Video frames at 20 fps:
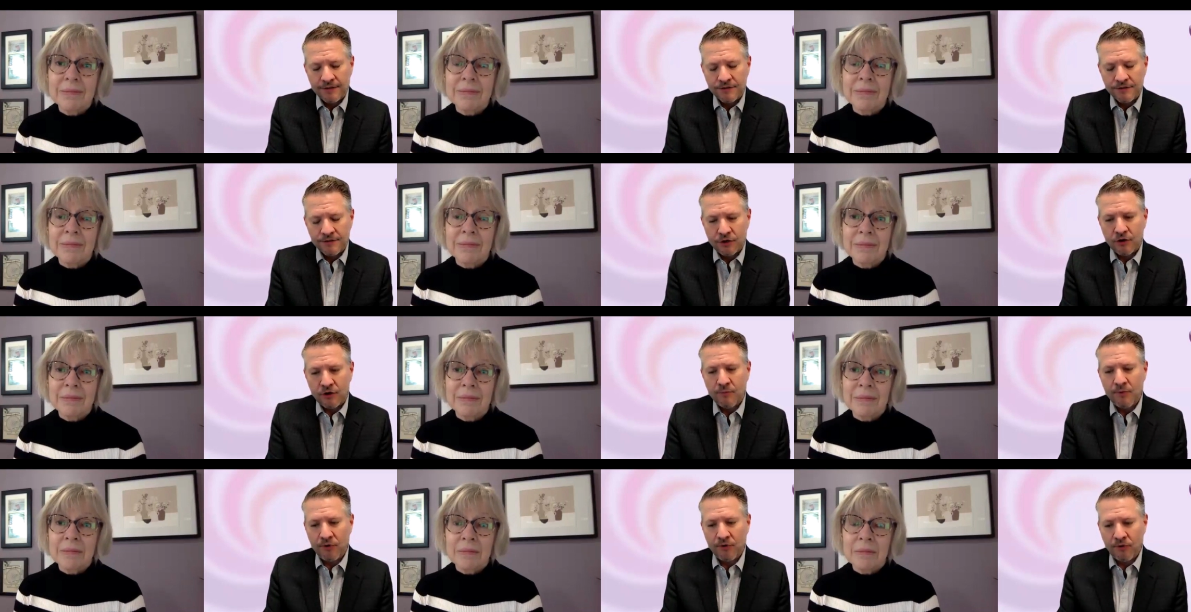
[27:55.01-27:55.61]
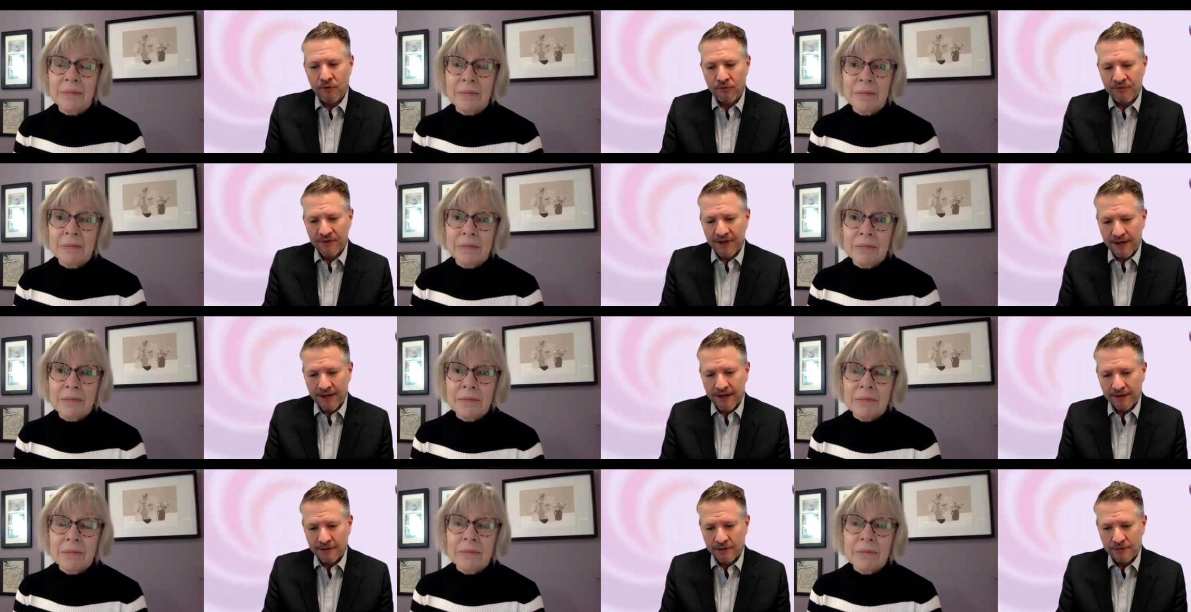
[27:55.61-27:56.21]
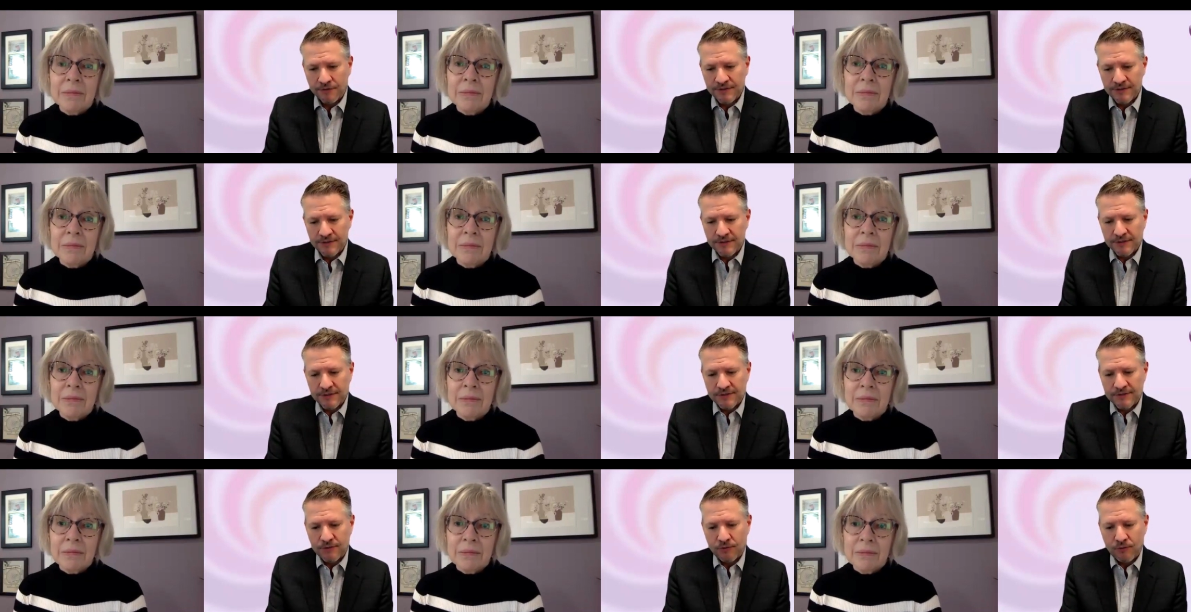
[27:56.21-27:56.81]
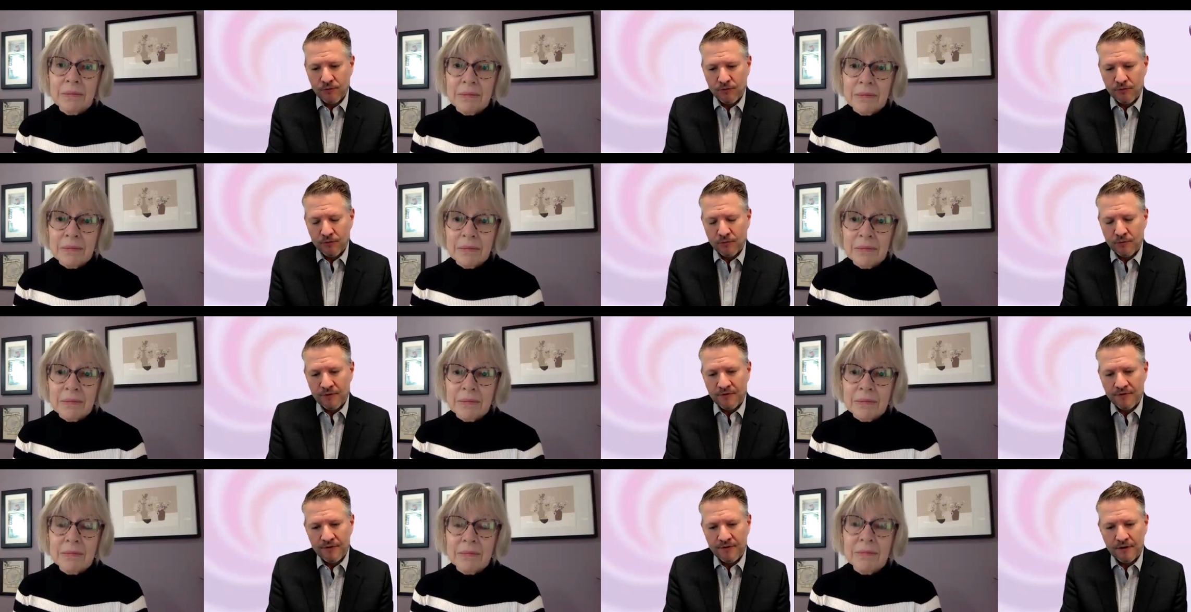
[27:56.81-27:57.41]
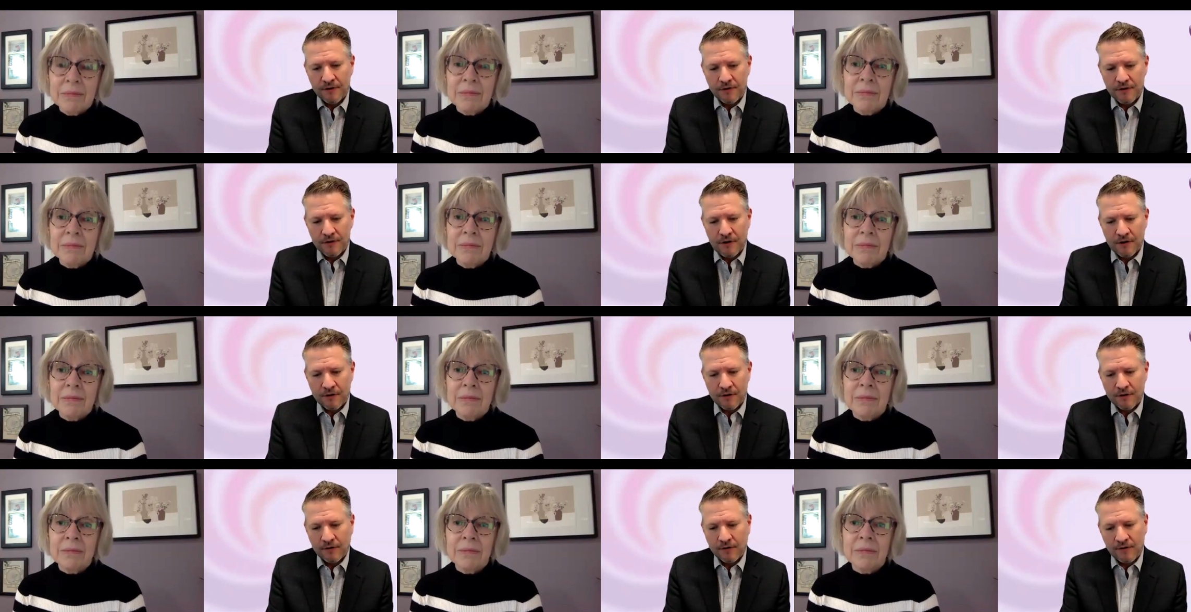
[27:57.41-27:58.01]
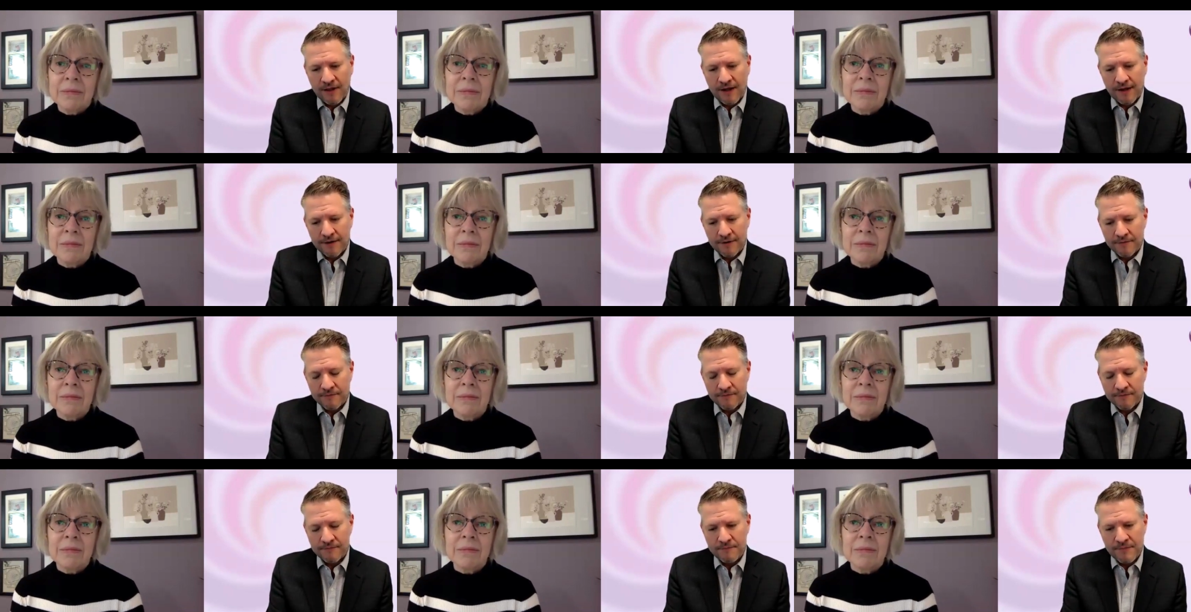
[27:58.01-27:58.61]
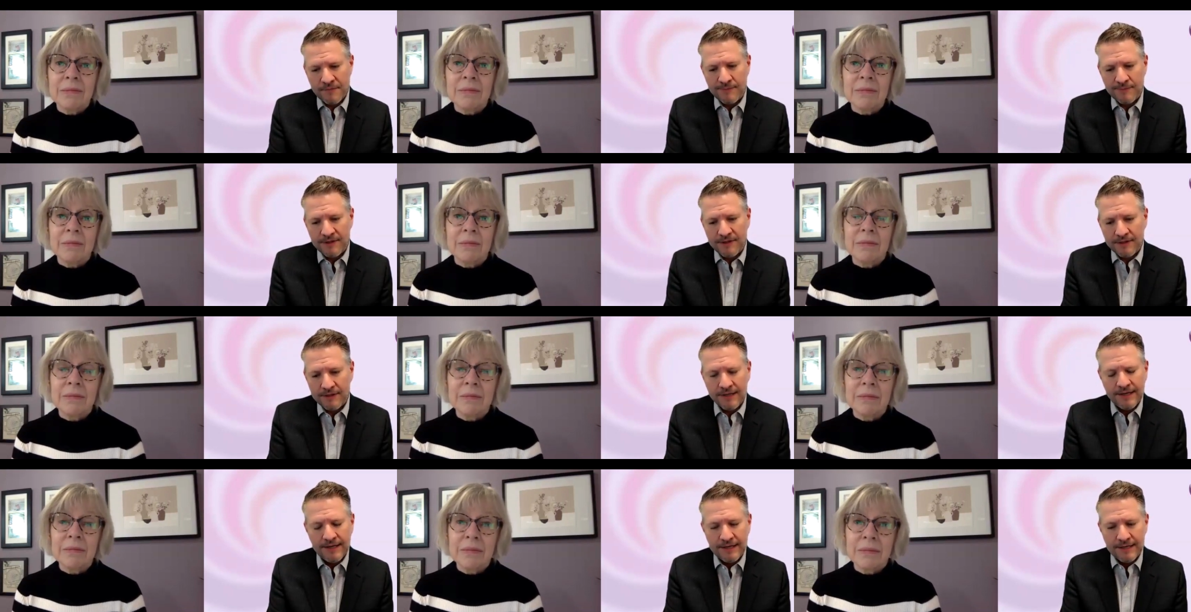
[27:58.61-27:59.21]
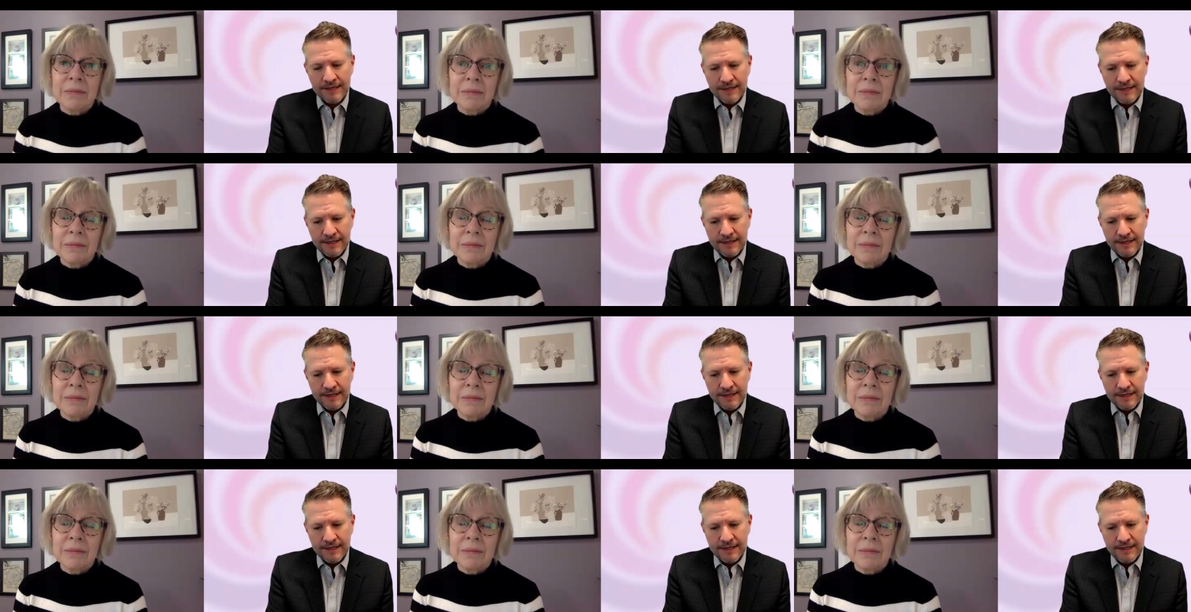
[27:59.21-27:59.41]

Speaker 1: terminal diagnosis, or when there are a lot of maybe